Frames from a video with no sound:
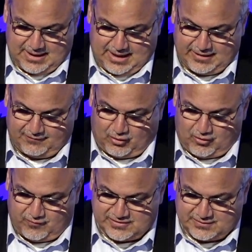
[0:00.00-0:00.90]
and I've
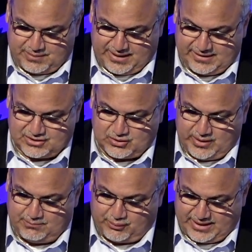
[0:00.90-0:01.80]
always been so
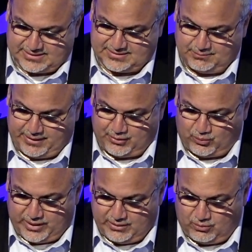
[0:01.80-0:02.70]
impressed by the